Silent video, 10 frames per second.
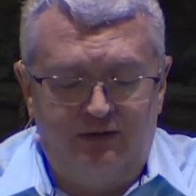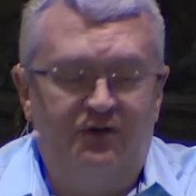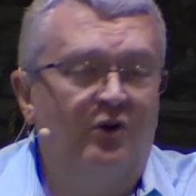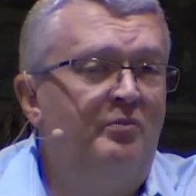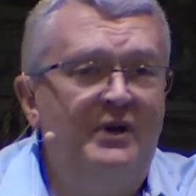
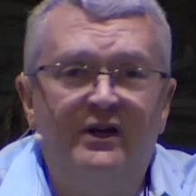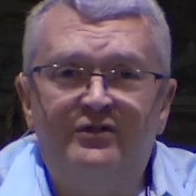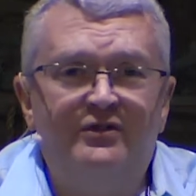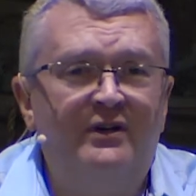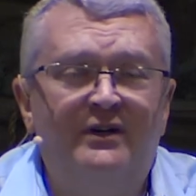Don't
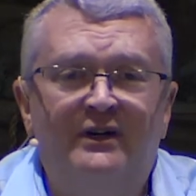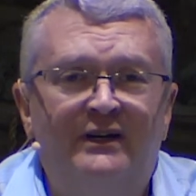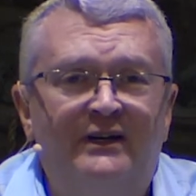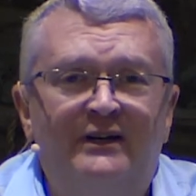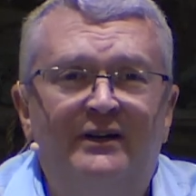miss
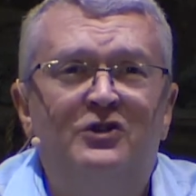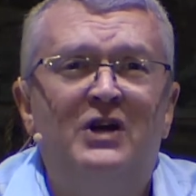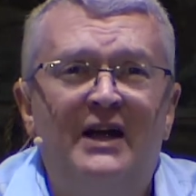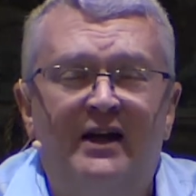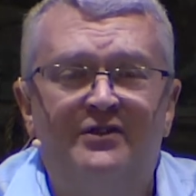the
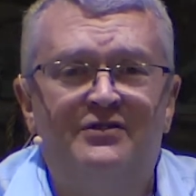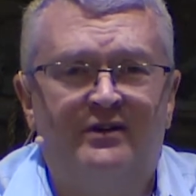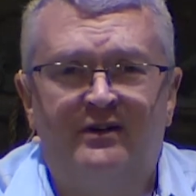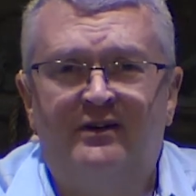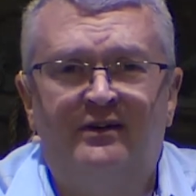chance
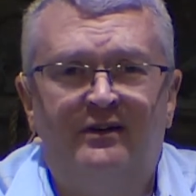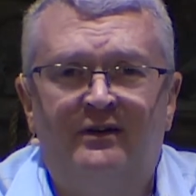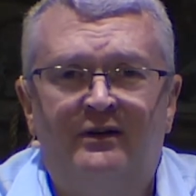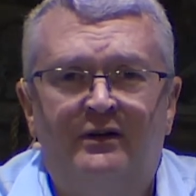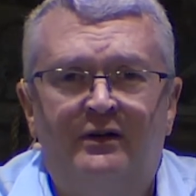
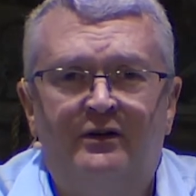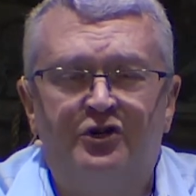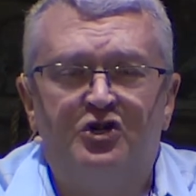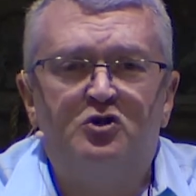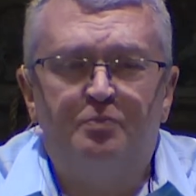to
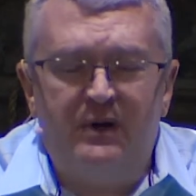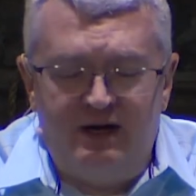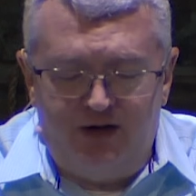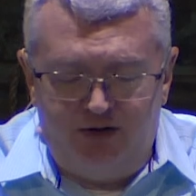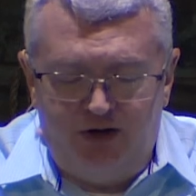
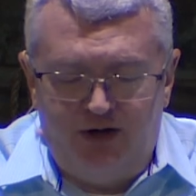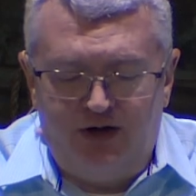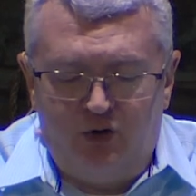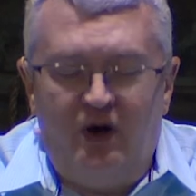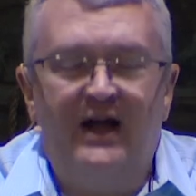spend
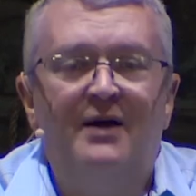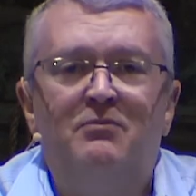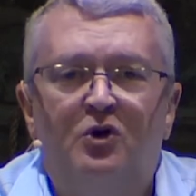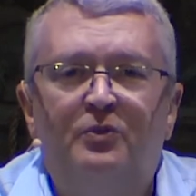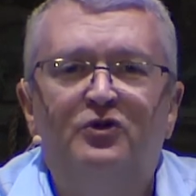quiet
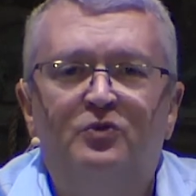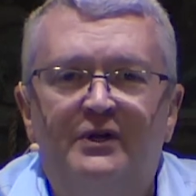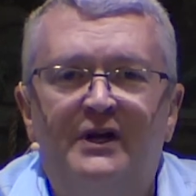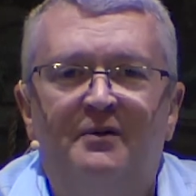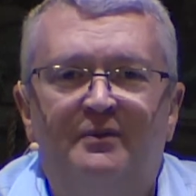moments
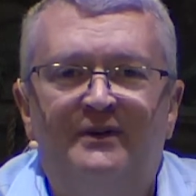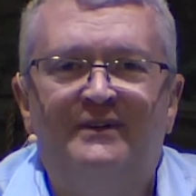with him.